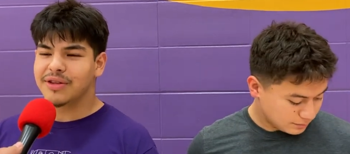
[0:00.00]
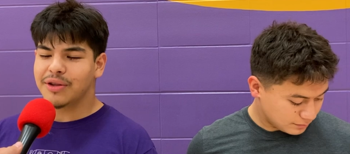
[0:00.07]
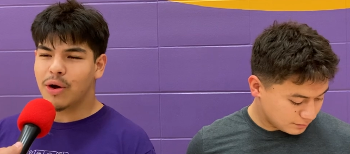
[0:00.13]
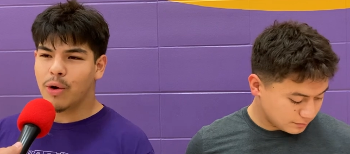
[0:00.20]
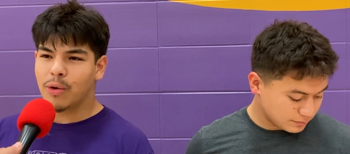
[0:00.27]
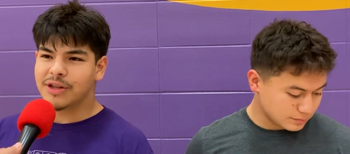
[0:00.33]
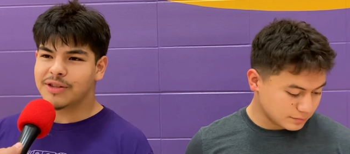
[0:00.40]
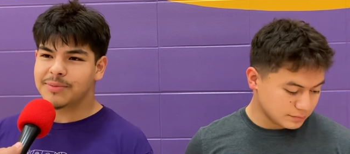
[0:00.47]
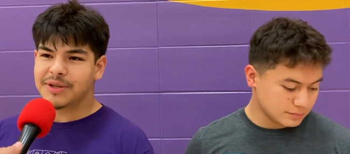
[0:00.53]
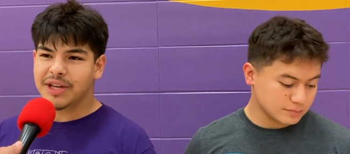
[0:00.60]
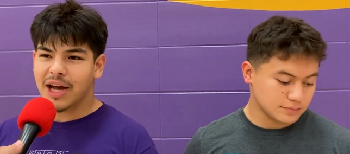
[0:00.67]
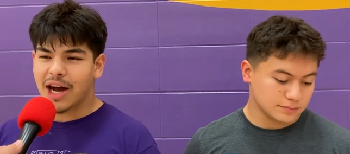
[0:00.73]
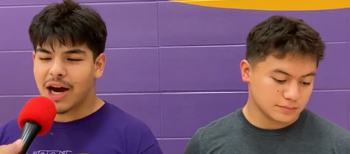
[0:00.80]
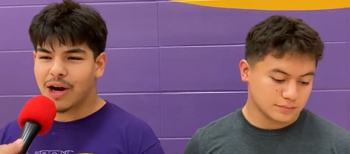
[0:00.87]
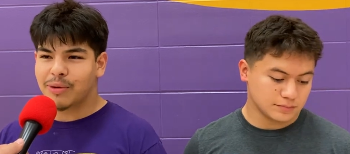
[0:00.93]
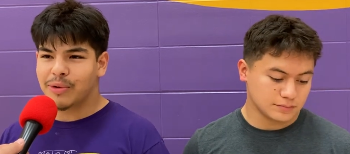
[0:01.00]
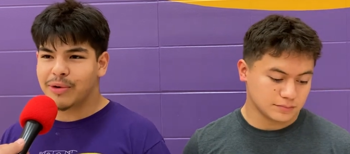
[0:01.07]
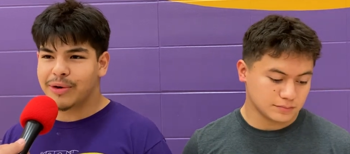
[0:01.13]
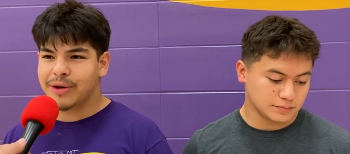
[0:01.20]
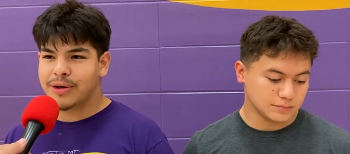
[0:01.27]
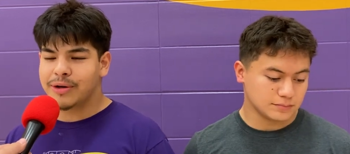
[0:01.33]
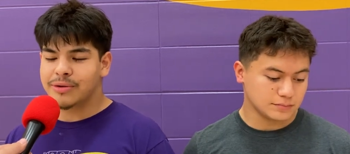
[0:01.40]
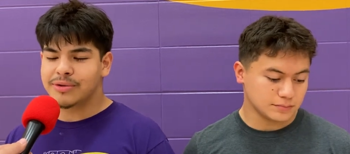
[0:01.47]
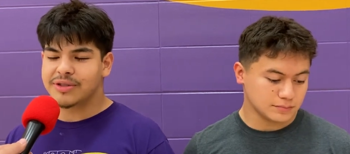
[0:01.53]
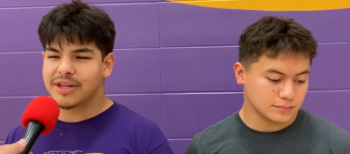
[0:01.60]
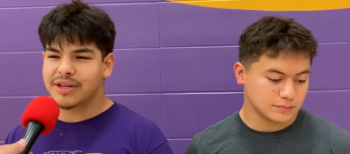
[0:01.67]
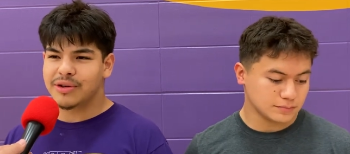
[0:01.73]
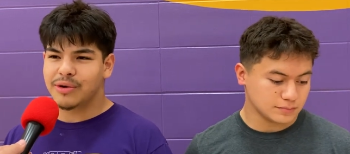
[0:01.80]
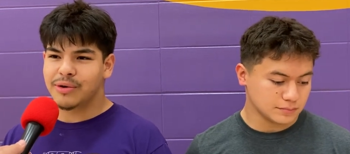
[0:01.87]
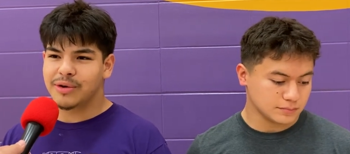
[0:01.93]
Speaker 1: Oldest being Yahira Murillo.
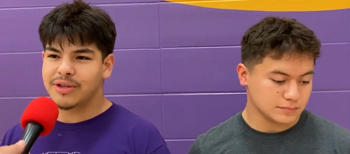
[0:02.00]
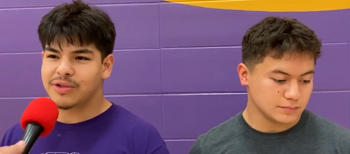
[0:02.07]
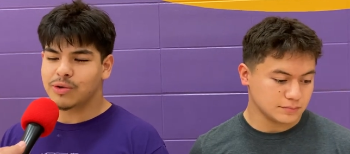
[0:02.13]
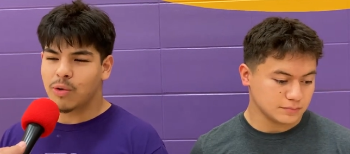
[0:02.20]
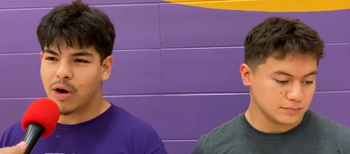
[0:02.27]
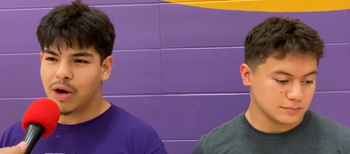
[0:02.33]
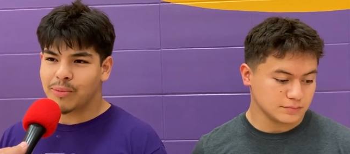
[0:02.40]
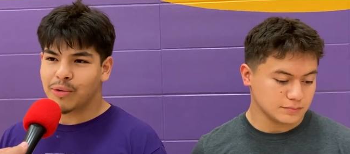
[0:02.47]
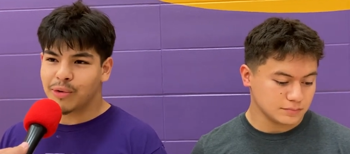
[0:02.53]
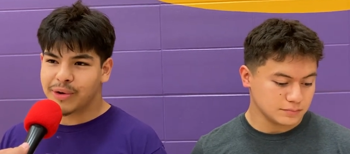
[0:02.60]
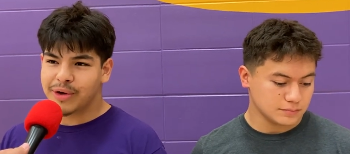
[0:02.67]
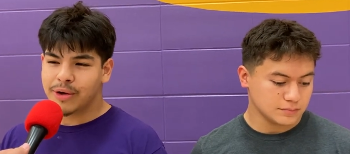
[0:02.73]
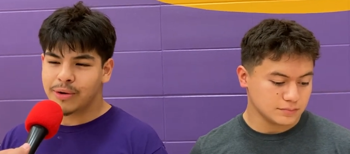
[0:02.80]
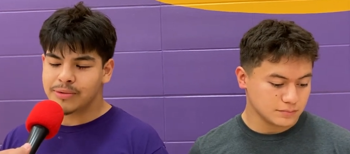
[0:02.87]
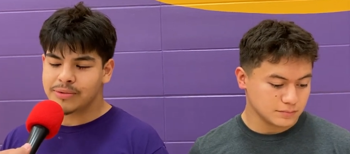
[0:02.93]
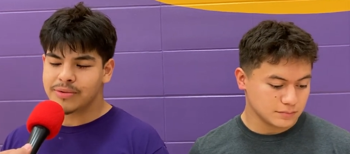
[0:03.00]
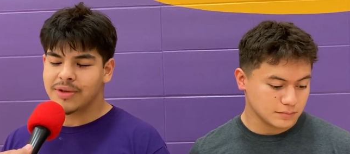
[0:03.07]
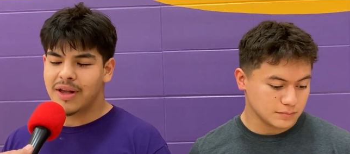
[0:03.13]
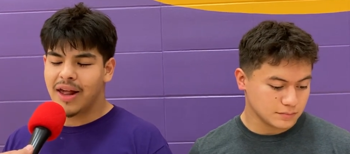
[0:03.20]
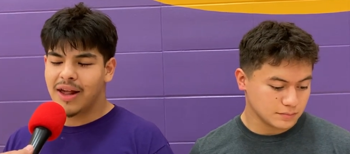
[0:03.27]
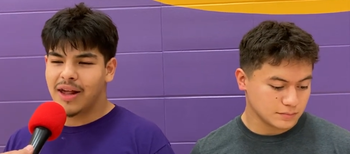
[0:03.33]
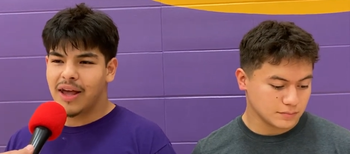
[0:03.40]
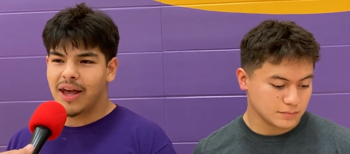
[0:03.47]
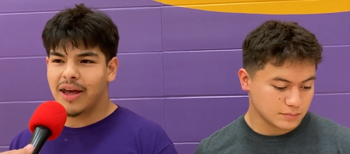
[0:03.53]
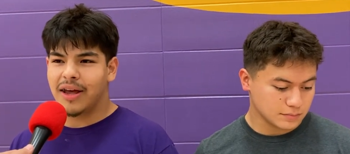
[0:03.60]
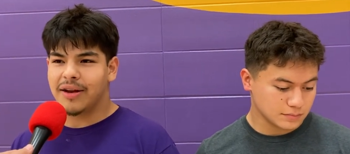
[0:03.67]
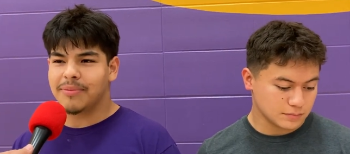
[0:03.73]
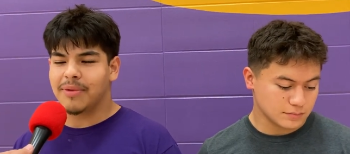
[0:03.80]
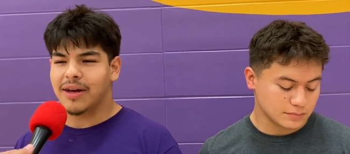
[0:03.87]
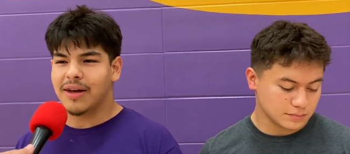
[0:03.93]
Second oldest Juan Murillo,
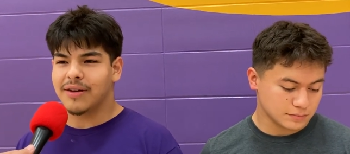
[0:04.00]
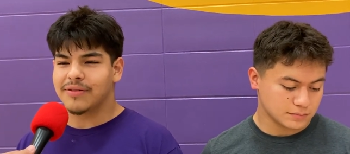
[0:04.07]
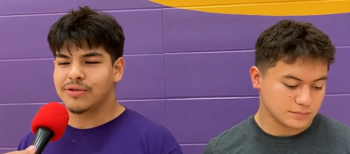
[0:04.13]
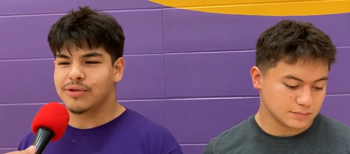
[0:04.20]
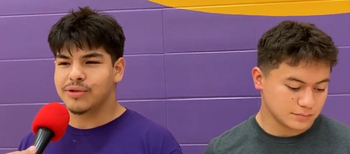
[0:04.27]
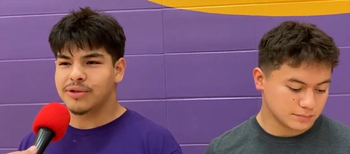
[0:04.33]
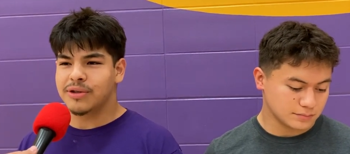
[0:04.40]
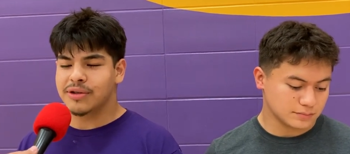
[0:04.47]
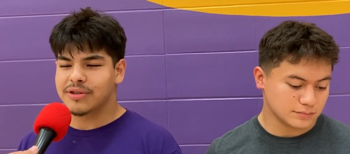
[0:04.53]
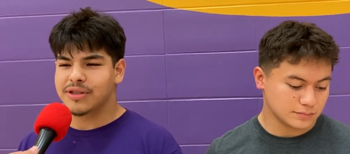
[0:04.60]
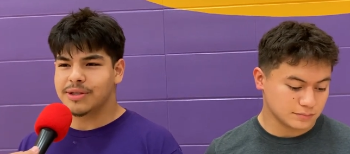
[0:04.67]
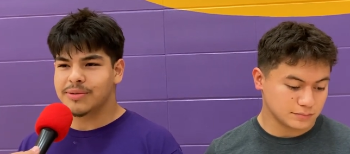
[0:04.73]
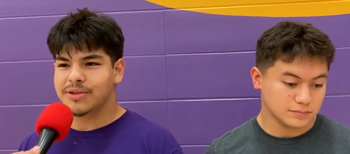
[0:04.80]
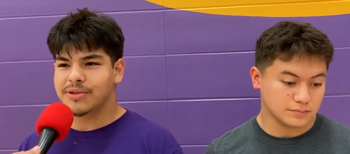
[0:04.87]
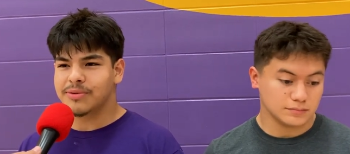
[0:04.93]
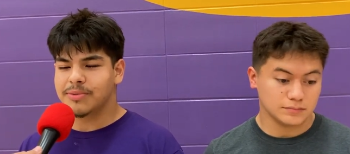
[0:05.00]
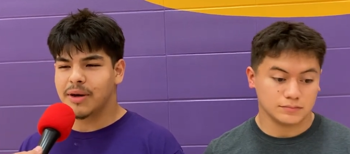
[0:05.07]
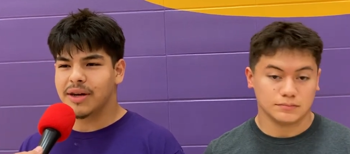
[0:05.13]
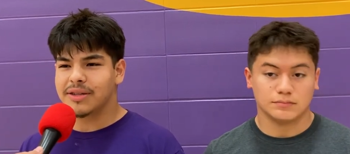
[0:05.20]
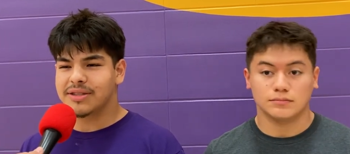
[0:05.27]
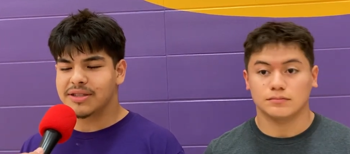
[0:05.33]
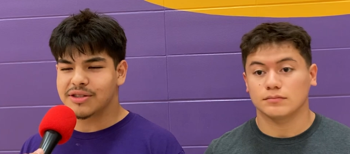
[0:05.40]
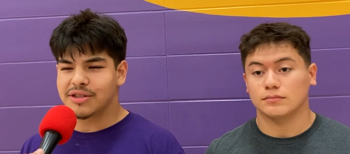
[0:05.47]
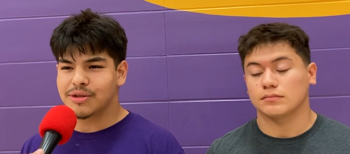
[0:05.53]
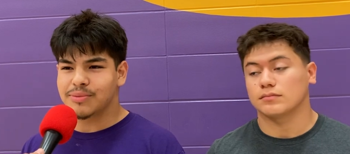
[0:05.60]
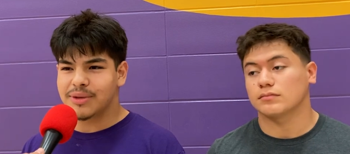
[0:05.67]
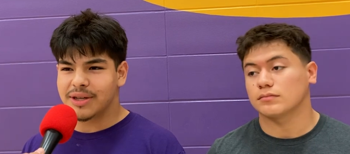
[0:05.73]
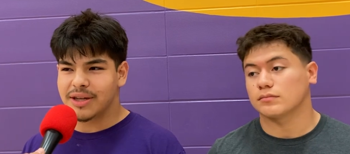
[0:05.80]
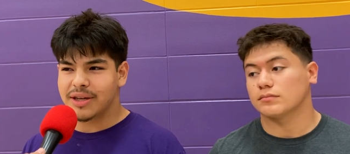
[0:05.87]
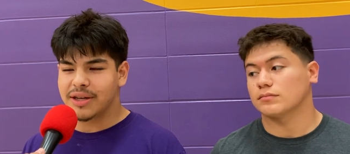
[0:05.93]
and I have two younger siblings. My sister
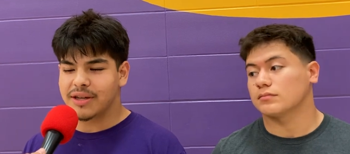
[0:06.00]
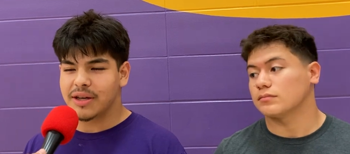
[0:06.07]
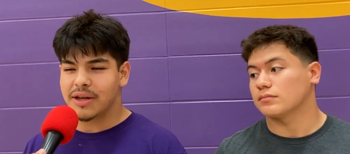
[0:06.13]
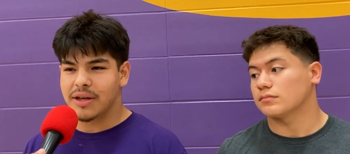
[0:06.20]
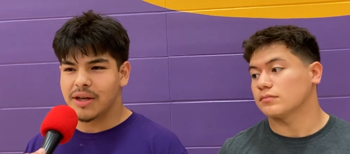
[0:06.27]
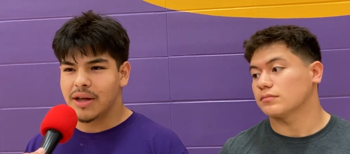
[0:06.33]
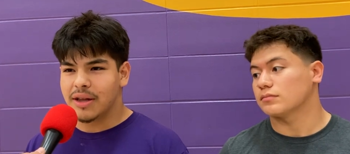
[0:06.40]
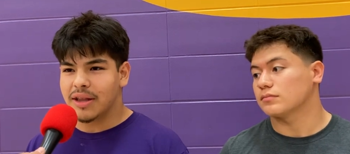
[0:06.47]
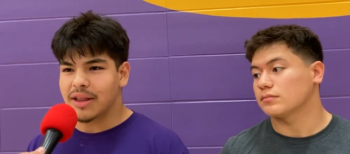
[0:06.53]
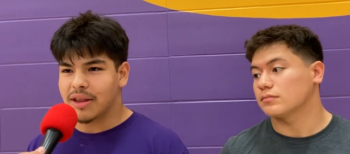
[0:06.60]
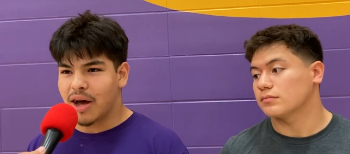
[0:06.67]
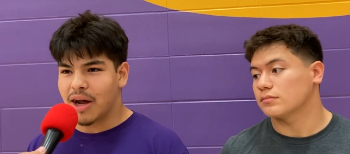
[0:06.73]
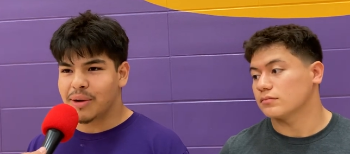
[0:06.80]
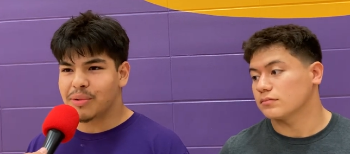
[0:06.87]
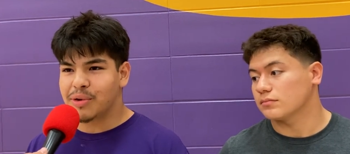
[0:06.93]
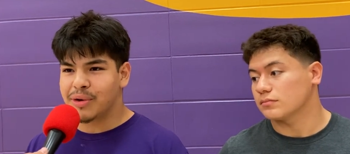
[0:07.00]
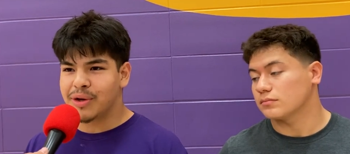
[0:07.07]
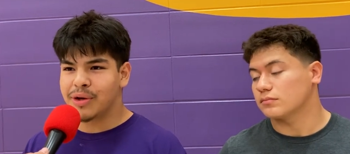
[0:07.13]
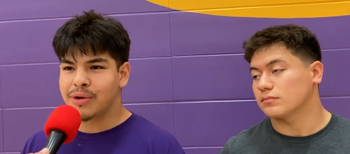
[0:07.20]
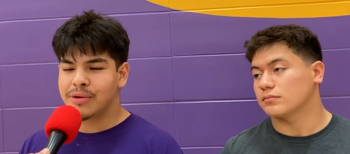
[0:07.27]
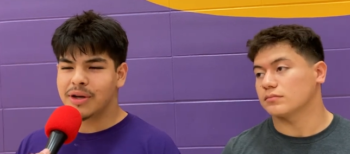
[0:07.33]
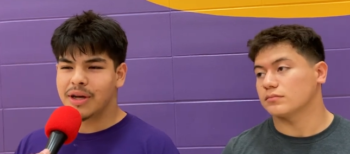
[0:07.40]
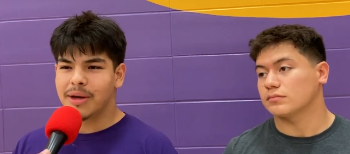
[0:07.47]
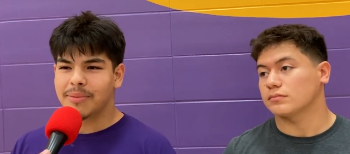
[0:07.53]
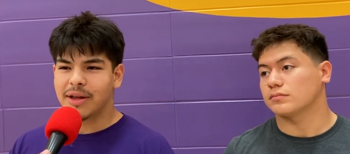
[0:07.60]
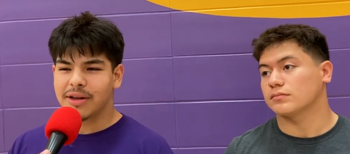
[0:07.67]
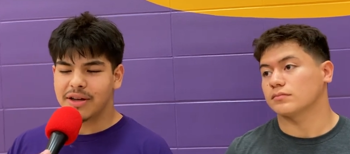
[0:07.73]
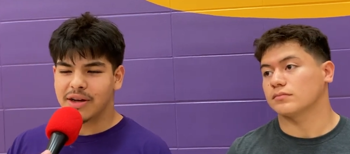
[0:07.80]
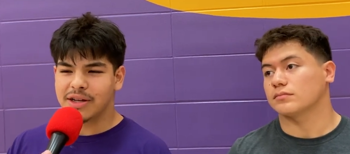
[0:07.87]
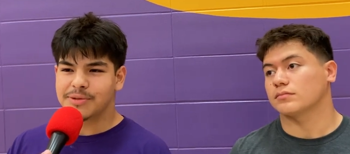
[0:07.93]
being Liliana Murillo, and my
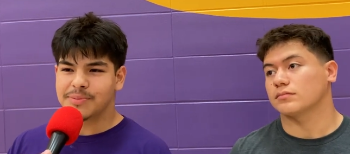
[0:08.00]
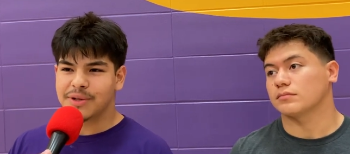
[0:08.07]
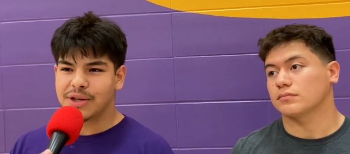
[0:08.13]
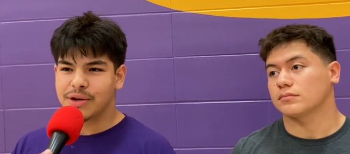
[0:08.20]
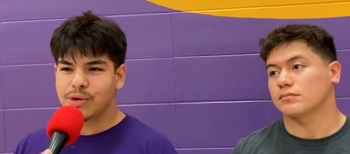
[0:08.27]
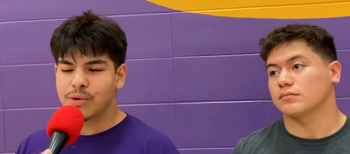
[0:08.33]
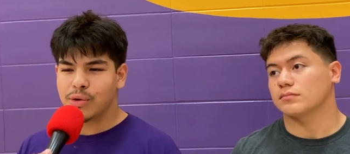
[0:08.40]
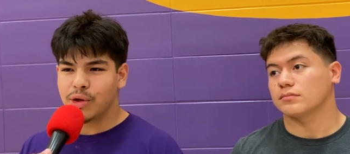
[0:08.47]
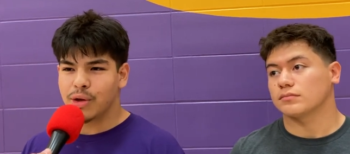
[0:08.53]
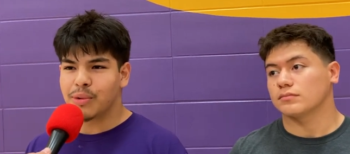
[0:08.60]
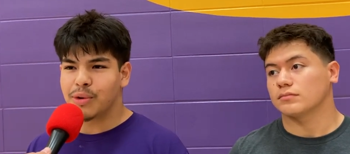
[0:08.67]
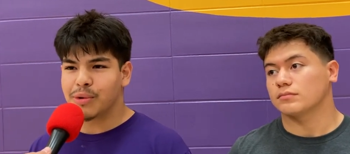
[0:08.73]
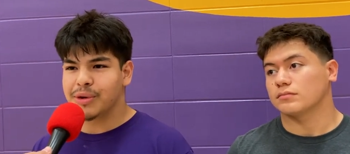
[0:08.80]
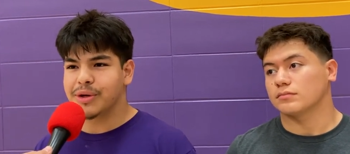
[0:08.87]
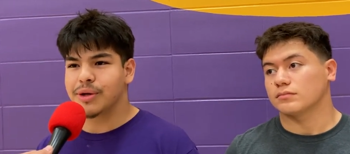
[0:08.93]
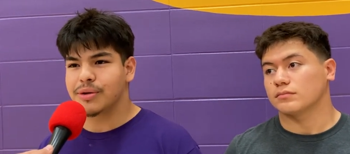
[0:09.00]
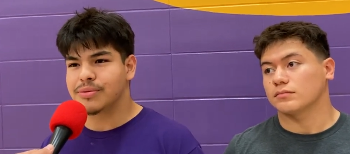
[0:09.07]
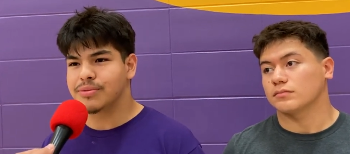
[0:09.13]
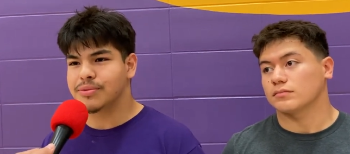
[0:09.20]
youngest being Julio Murillo.